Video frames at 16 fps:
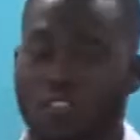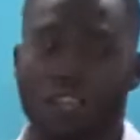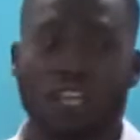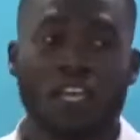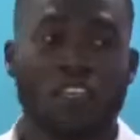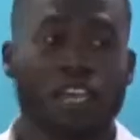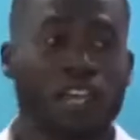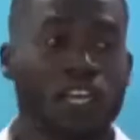
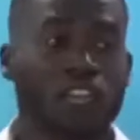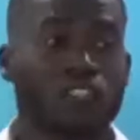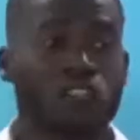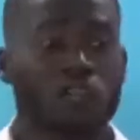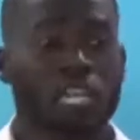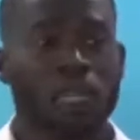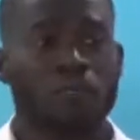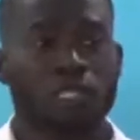the other hand
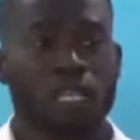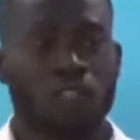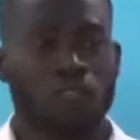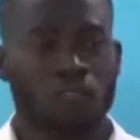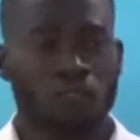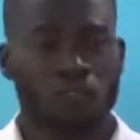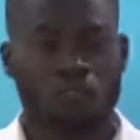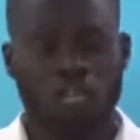to keep
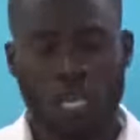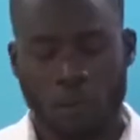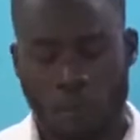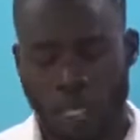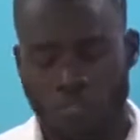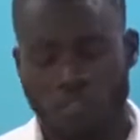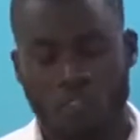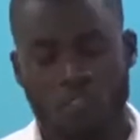us, to keep
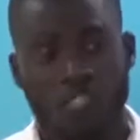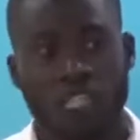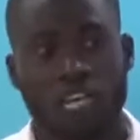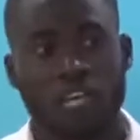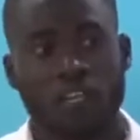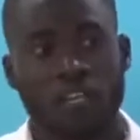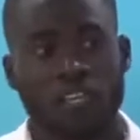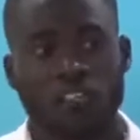us
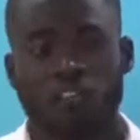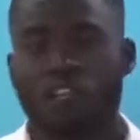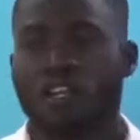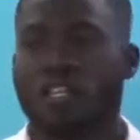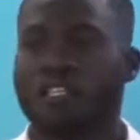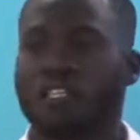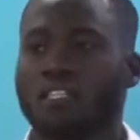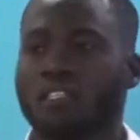sustained as an
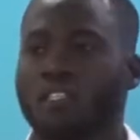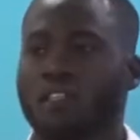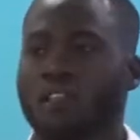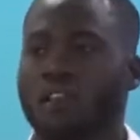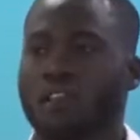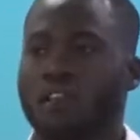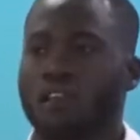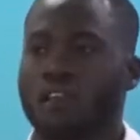
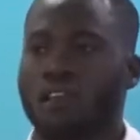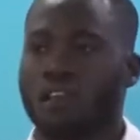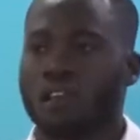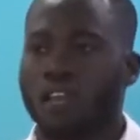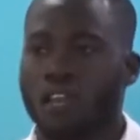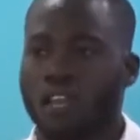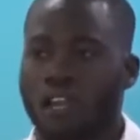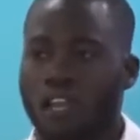organization
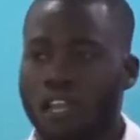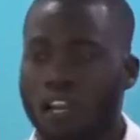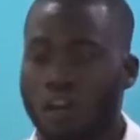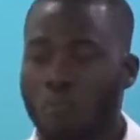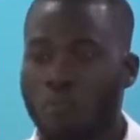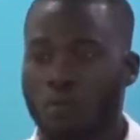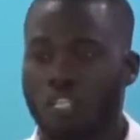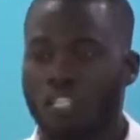in our
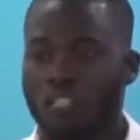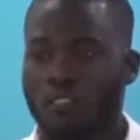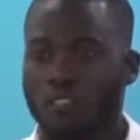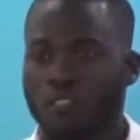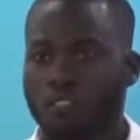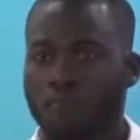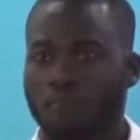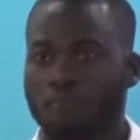
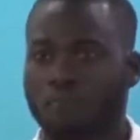operations.